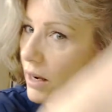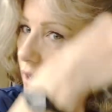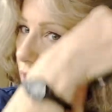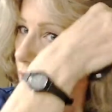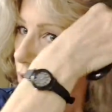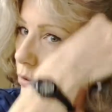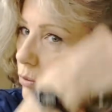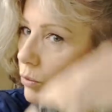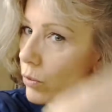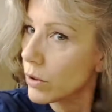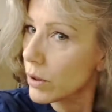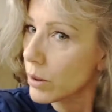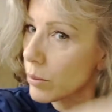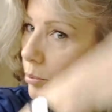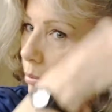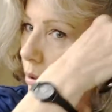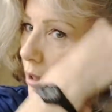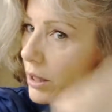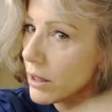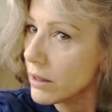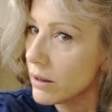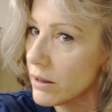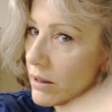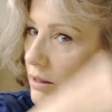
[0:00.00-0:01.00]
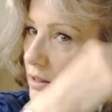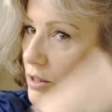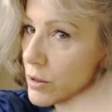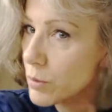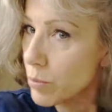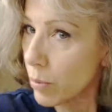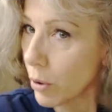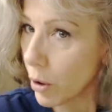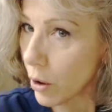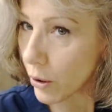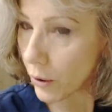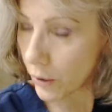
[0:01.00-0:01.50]
and you want to pin this
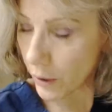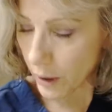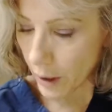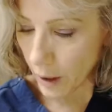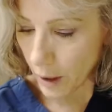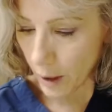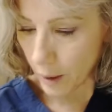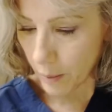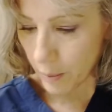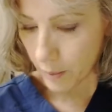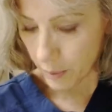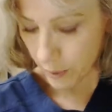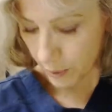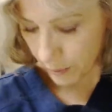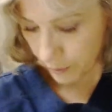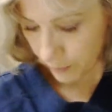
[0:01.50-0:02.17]
part up.